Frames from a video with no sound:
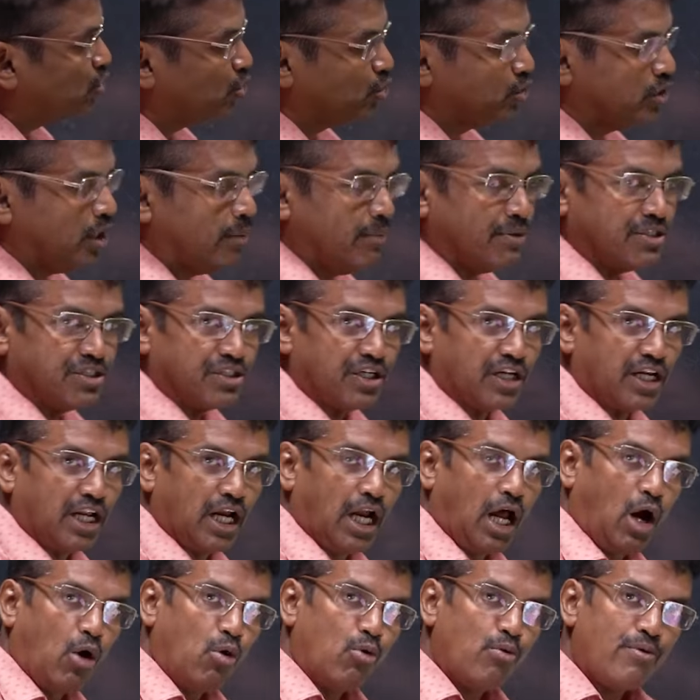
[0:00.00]
through the material
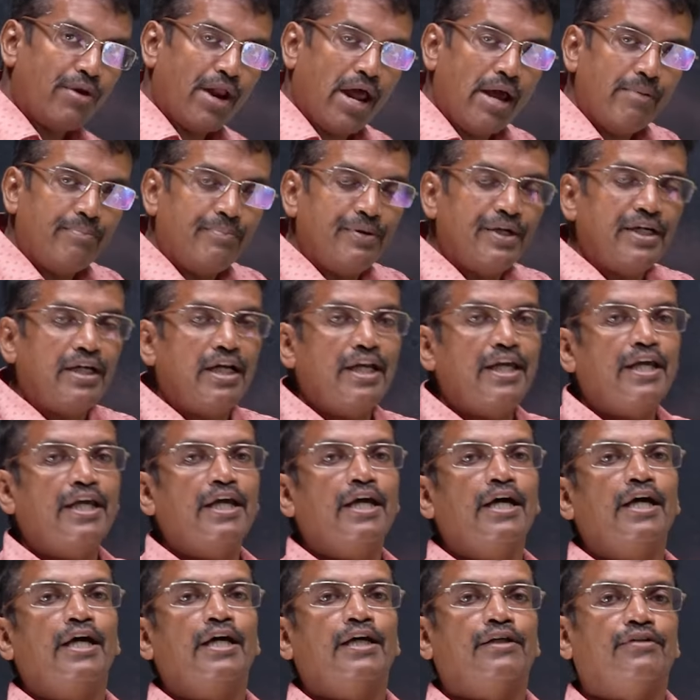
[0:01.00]
how rapidly
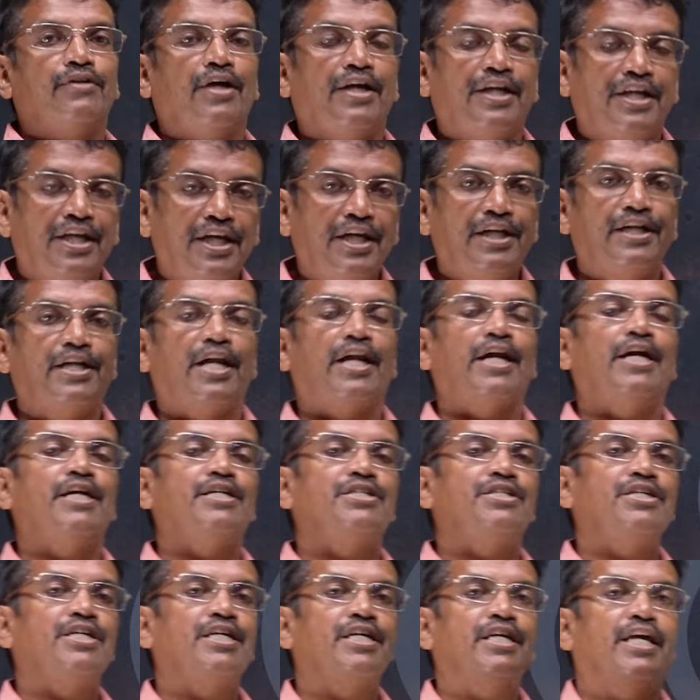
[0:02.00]
the heat
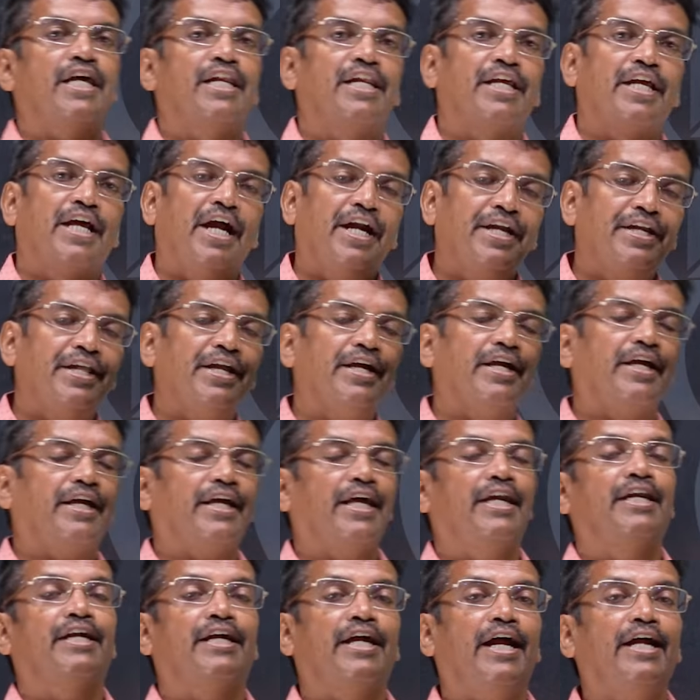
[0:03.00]
energy can get
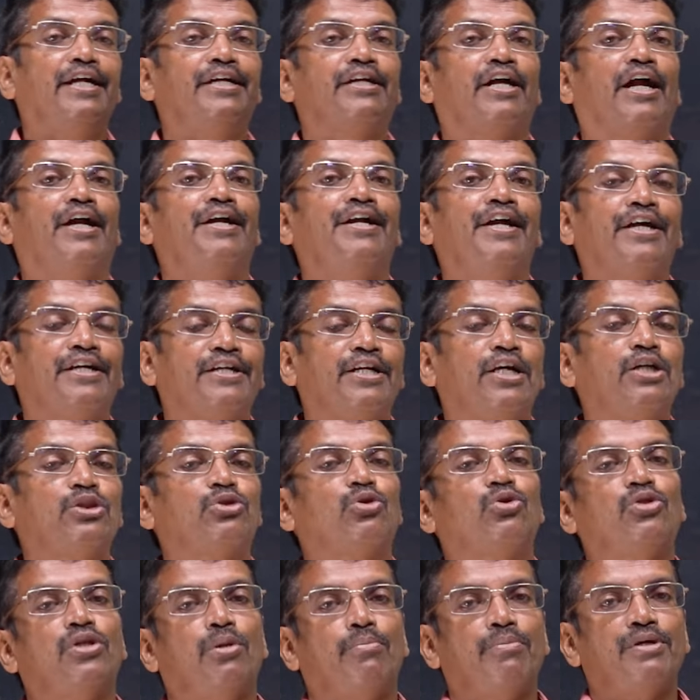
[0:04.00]
can get conducted
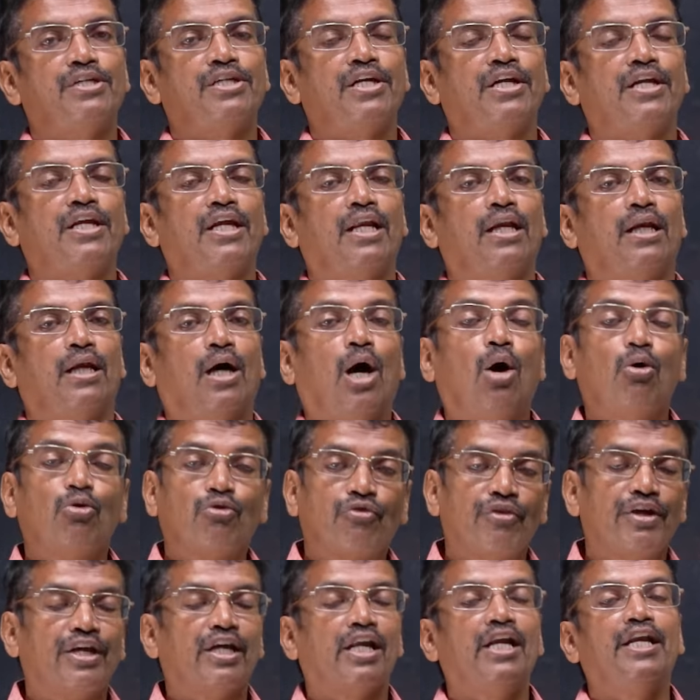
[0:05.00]
through the material how
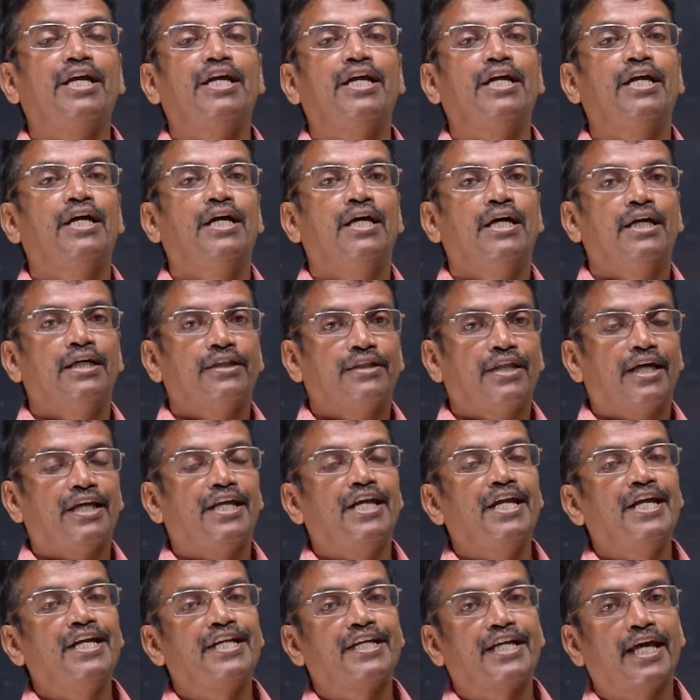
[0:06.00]
quickly the
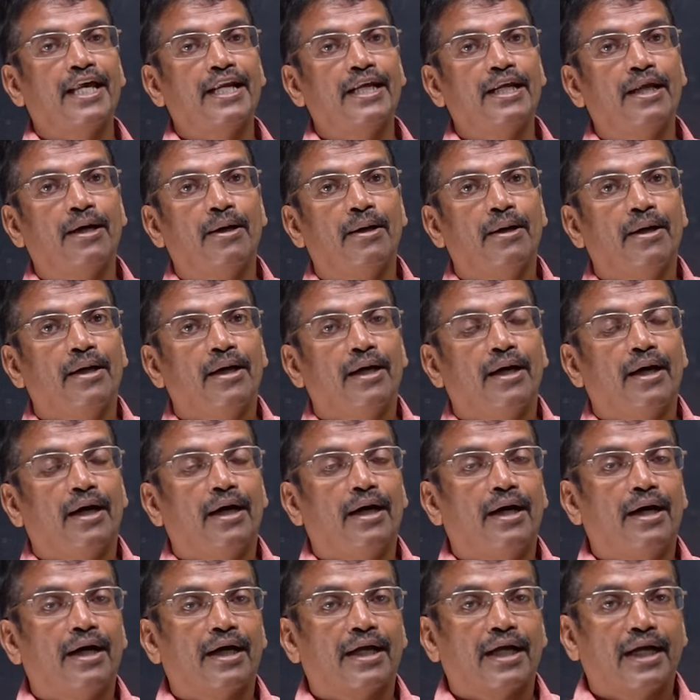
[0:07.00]
heat can uh,
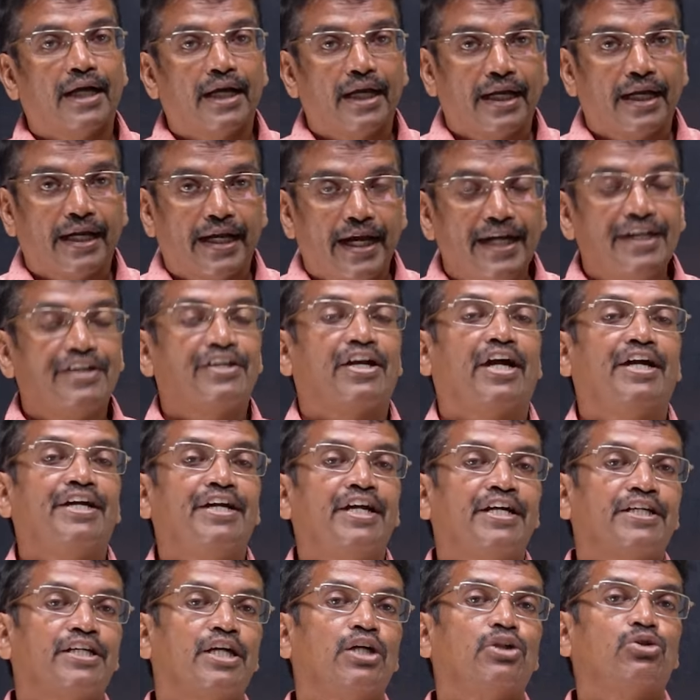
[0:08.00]
uh, get
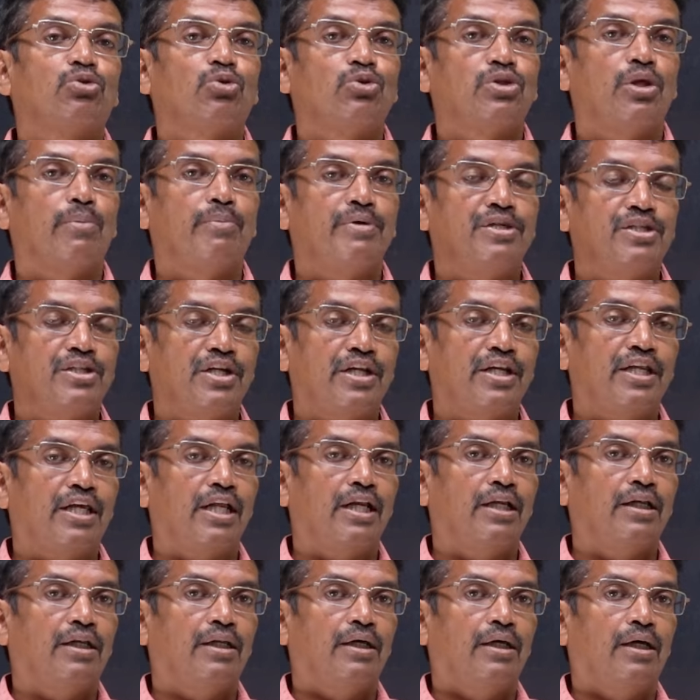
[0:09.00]
conducted through the
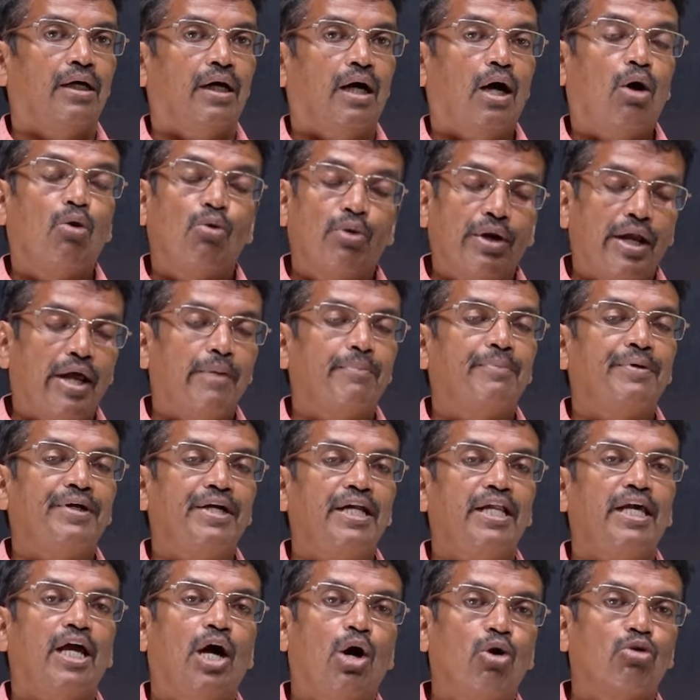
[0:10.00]
material how
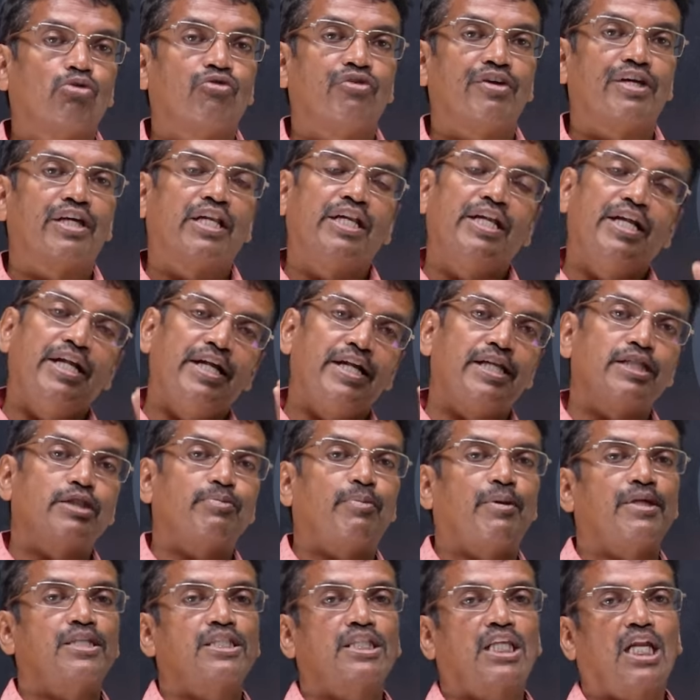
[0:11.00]
rapidly how quickly it is
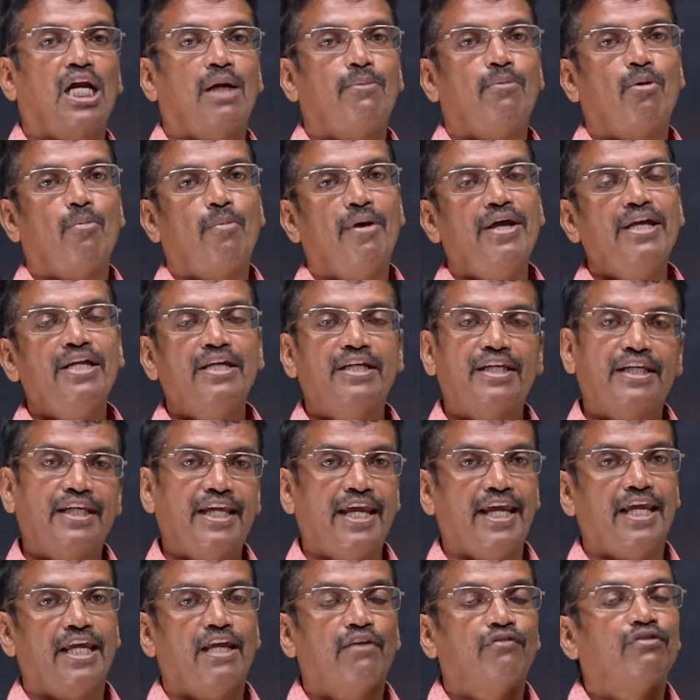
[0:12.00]
prescribed by
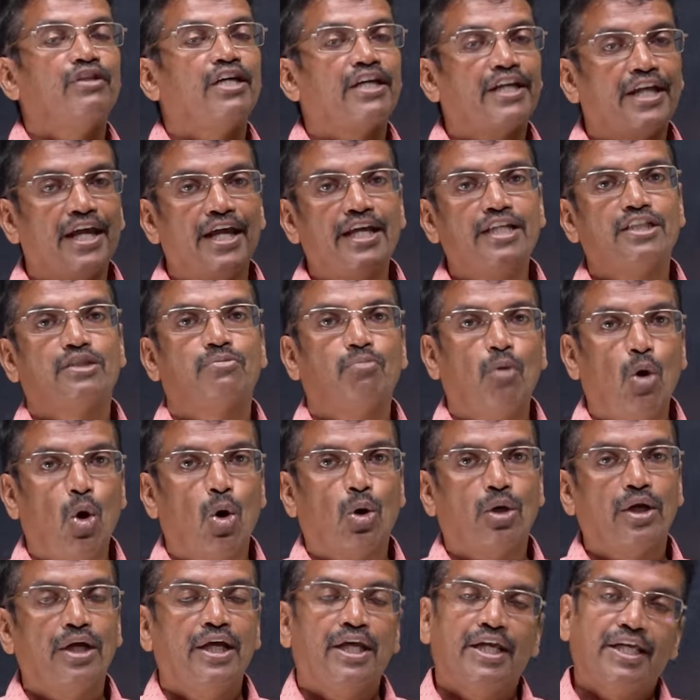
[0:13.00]
k if the k is
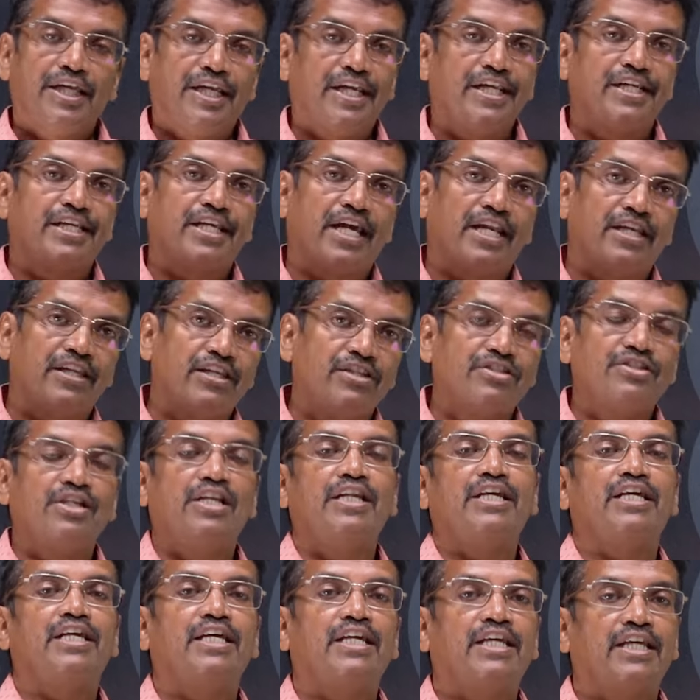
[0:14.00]
more heat can
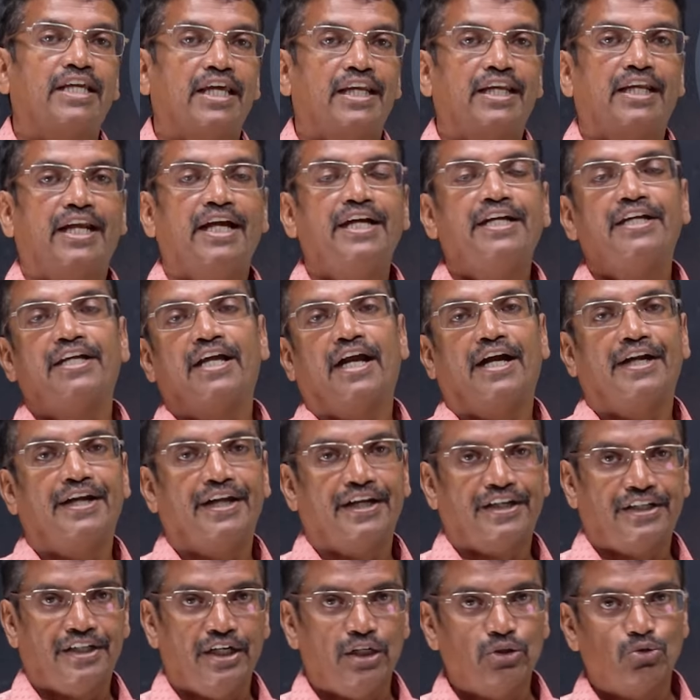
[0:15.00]
easily can get
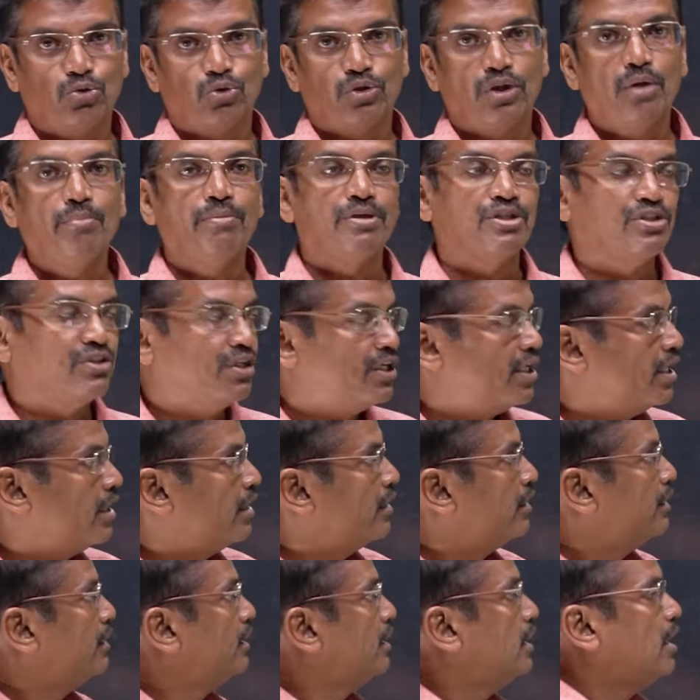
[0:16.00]
conducted through the material
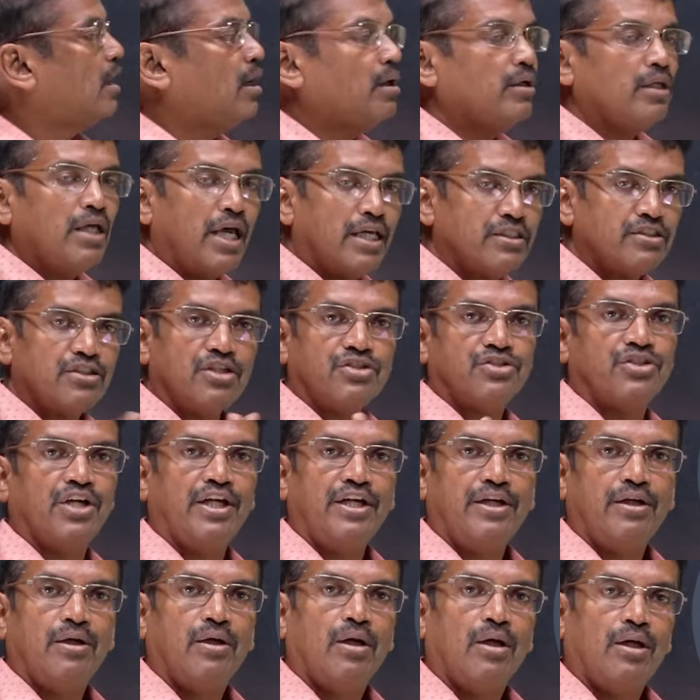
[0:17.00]
as i
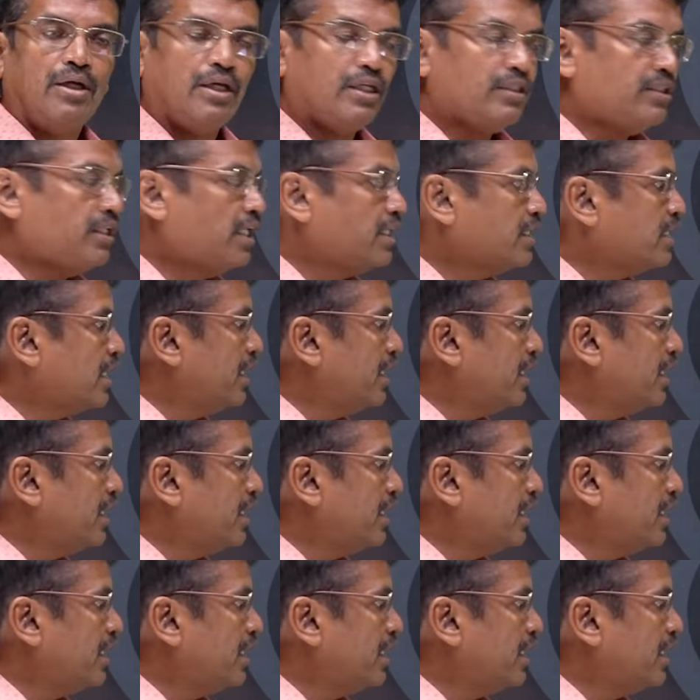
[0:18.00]
said in that